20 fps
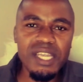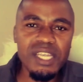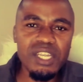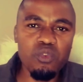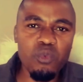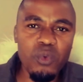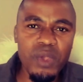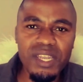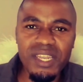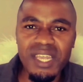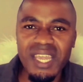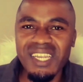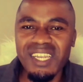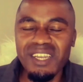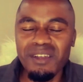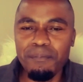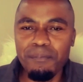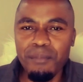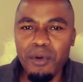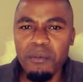it went
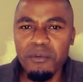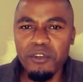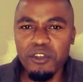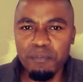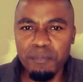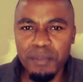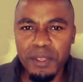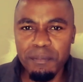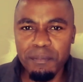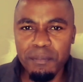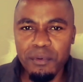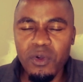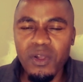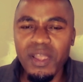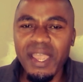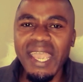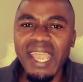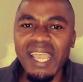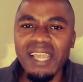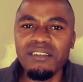and it bombed
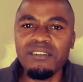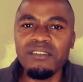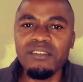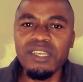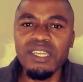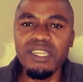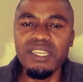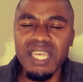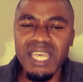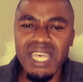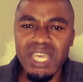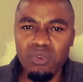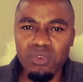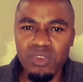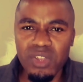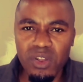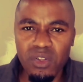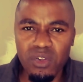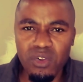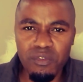people and it
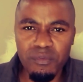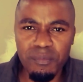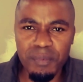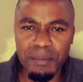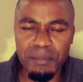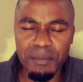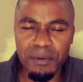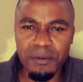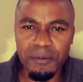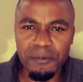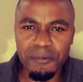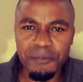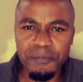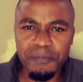killed a lot of people.